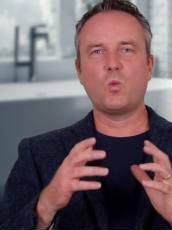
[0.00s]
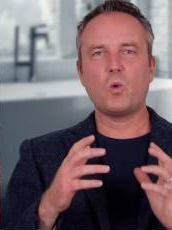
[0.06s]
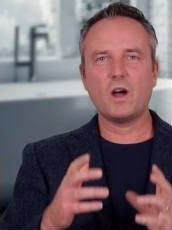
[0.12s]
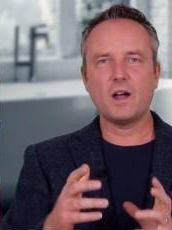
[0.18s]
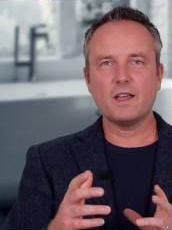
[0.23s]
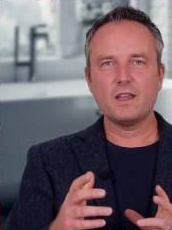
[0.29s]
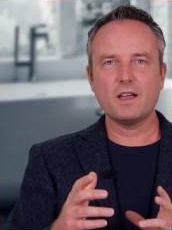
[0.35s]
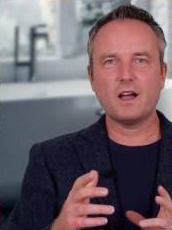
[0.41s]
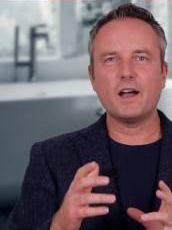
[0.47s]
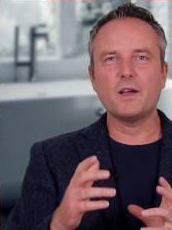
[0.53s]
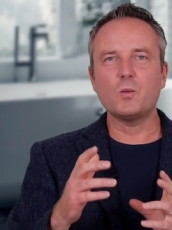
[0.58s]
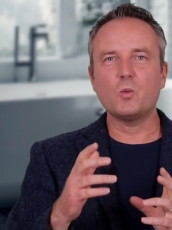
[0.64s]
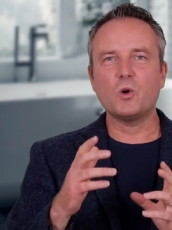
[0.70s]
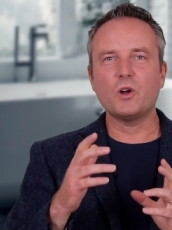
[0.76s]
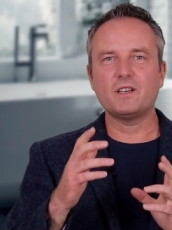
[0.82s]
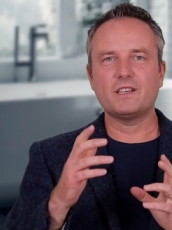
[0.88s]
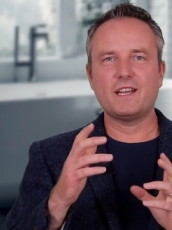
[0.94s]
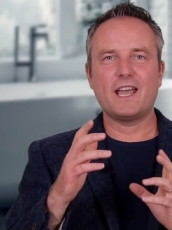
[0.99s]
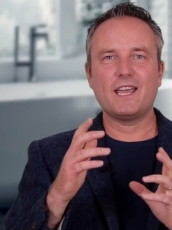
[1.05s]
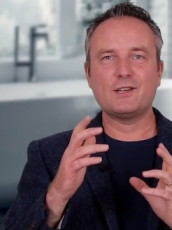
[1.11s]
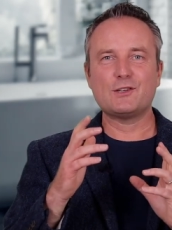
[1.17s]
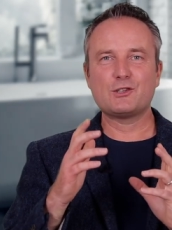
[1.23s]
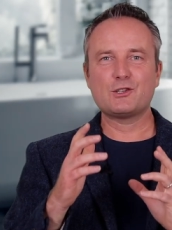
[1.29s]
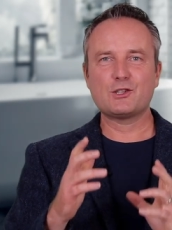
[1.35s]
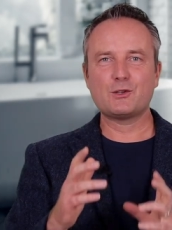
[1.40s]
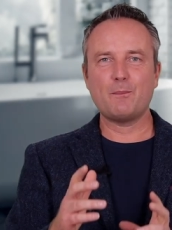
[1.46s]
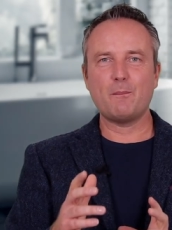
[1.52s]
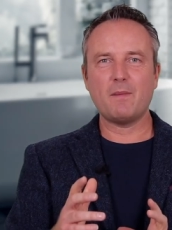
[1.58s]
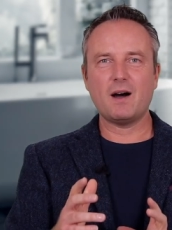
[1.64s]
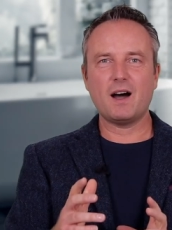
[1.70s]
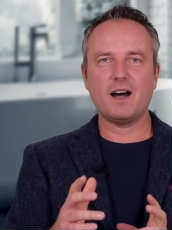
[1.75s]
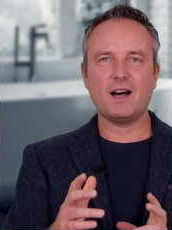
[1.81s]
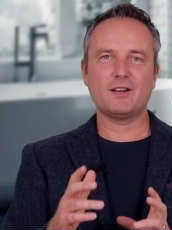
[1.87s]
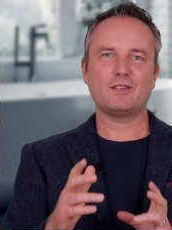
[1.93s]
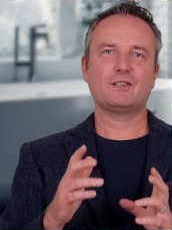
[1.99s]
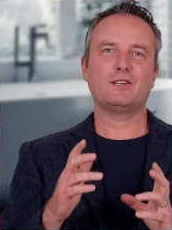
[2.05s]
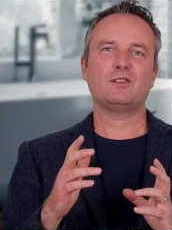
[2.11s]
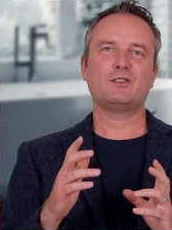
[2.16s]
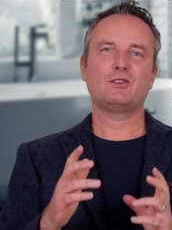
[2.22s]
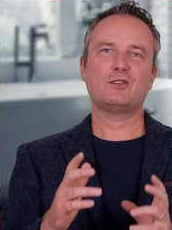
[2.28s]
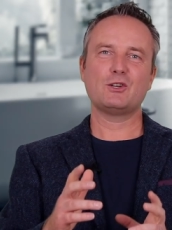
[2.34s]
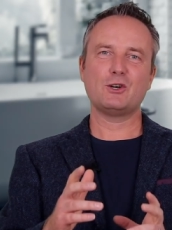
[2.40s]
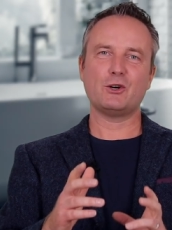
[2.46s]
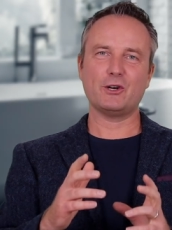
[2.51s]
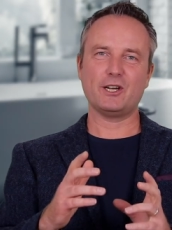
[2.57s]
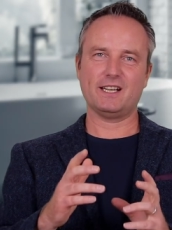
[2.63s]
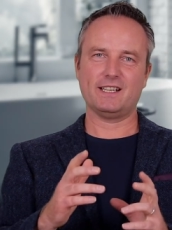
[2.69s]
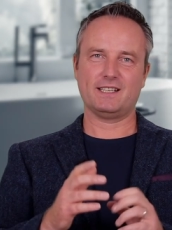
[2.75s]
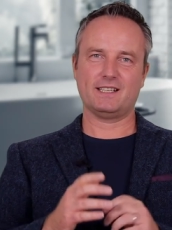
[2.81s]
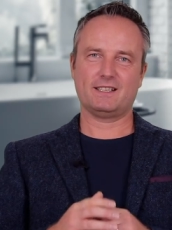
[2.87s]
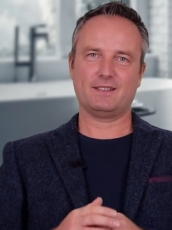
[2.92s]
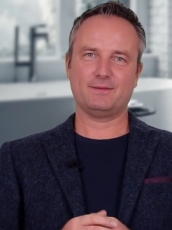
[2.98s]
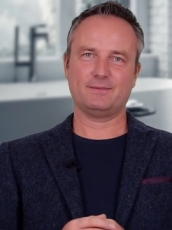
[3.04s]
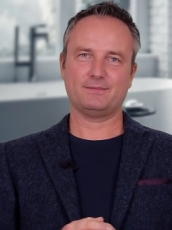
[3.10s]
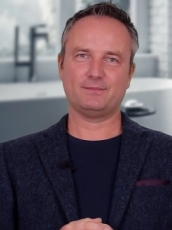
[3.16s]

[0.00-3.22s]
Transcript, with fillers: Why I want a smart toilet.